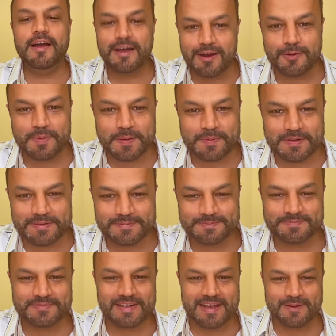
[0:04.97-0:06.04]
Hello people,
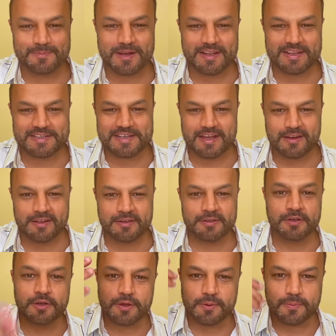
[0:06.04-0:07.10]
I'm BharatAcharya.
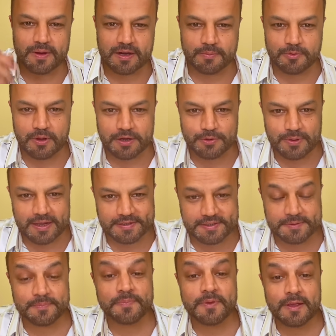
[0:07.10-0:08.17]
Welcome to our new lecture.